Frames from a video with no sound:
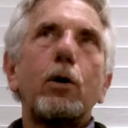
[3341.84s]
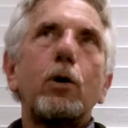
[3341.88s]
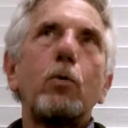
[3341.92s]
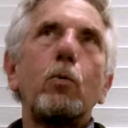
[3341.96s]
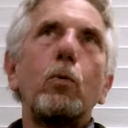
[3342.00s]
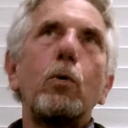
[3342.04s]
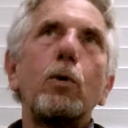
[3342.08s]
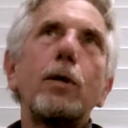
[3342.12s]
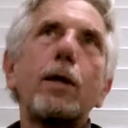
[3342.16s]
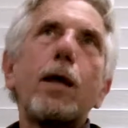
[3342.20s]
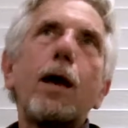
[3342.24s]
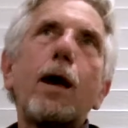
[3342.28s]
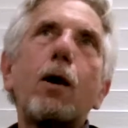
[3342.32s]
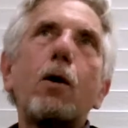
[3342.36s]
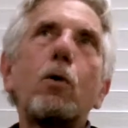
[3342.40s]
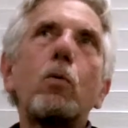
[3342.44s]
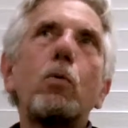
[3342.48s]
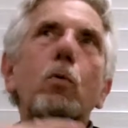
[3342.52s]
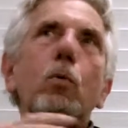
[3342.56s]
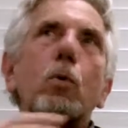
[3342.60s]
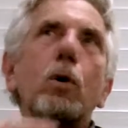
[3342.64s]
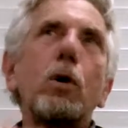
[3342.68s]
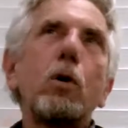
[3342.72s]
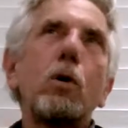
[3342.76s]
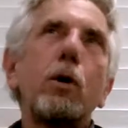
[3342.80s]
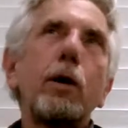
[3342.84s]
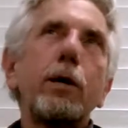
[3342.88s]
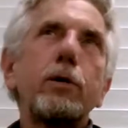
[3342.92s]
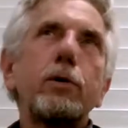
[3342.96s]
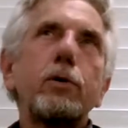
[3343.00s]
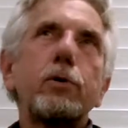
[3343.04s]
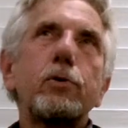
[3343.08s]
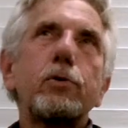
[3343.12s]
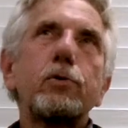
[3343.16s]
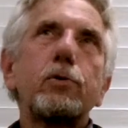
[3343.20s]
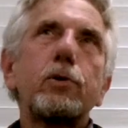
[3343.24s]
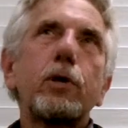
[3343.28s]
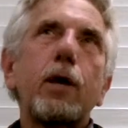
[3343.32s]
Well, now we're going
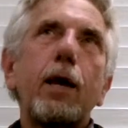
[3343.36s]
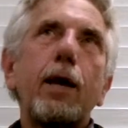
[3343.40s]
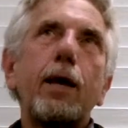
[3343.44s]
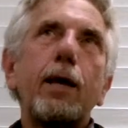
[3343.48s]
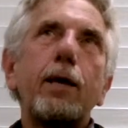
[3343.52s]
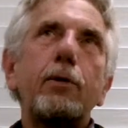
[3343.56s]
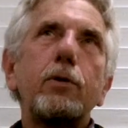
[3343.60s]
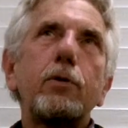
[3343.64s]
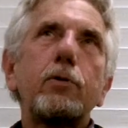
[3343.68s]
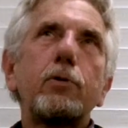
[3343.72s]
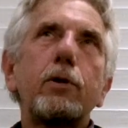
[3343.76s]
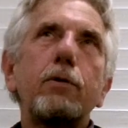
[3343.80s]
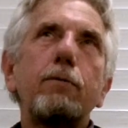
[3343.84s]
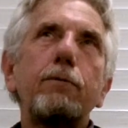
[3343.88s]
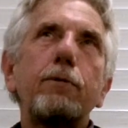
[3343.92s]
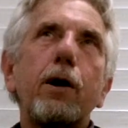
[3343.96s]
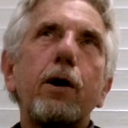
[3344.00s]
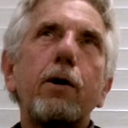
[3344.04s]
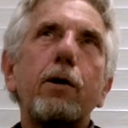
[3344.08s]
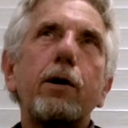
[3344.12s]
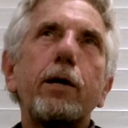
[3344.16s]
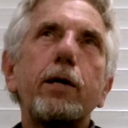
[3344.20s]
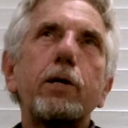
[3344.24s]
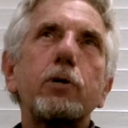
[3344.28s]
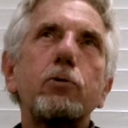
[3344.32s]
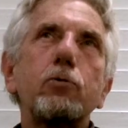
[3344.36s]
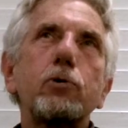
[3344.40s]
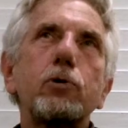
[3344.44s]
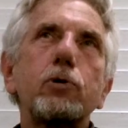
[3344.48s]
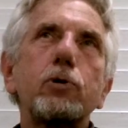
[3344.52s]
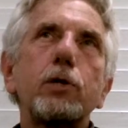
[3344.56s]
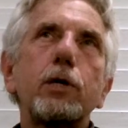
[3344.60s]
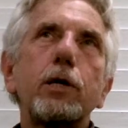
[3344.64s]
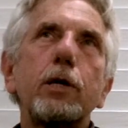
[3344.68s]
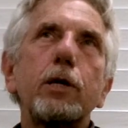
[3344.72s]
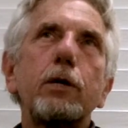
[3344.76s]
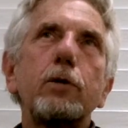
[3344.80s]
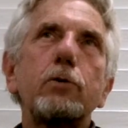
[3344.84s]
to say there's a very
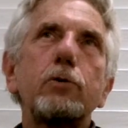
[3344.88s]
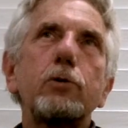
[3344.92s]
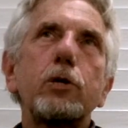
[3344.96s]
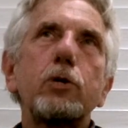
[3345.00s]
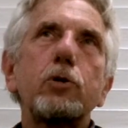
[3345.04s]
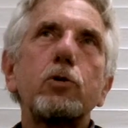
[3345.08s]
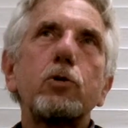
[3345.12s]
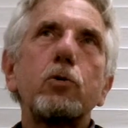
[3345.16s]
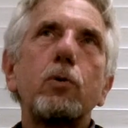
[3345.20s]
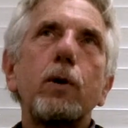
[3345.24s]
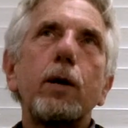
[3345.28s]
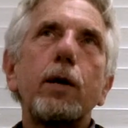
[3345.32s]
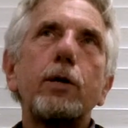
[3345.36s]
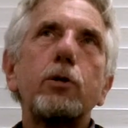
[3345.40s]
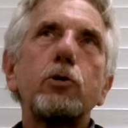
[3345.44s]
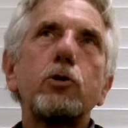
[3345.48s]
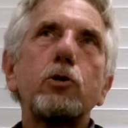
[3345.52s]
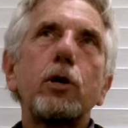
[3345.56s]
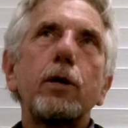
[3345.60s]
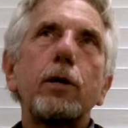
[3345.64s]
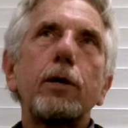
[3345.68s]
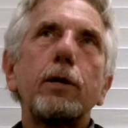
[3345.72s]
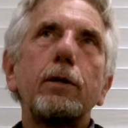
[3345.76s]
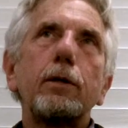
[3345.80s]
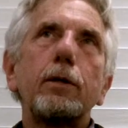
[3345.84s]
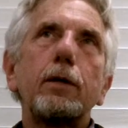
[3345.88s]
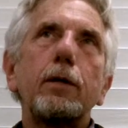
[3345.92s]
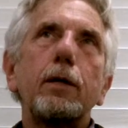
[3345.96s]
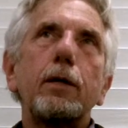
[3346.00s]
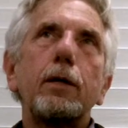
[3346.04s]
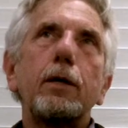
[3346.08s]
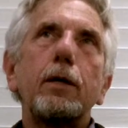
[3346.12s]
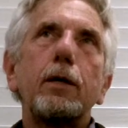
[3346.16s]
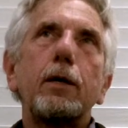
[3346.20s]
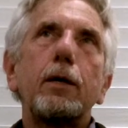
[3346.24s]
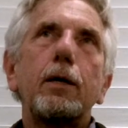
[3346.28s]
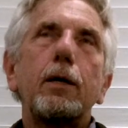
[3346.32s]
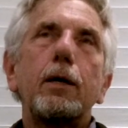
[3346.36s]
interesting situation
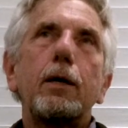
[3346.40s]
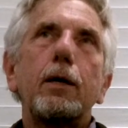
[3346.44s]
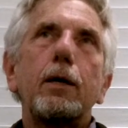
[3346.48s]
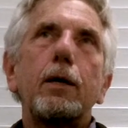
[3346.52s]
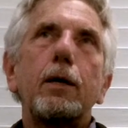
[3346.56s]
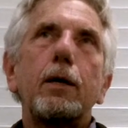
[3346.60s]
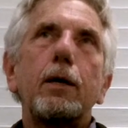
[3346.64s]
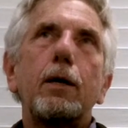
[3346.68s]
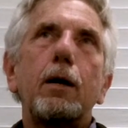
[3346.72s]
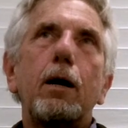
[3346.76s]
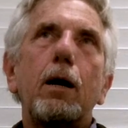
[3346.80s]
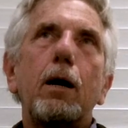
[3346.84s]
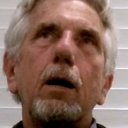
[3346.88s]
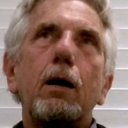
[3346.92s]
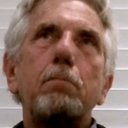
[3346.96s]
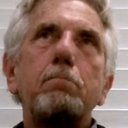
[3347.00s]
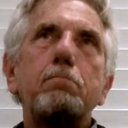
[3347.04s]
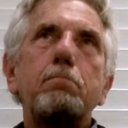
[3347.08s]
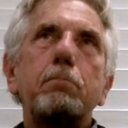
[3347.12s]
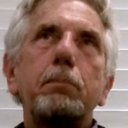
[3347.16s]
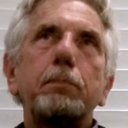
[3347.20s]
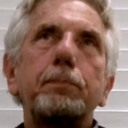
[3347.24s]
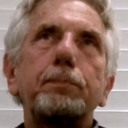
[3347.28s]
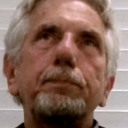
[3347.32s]
um,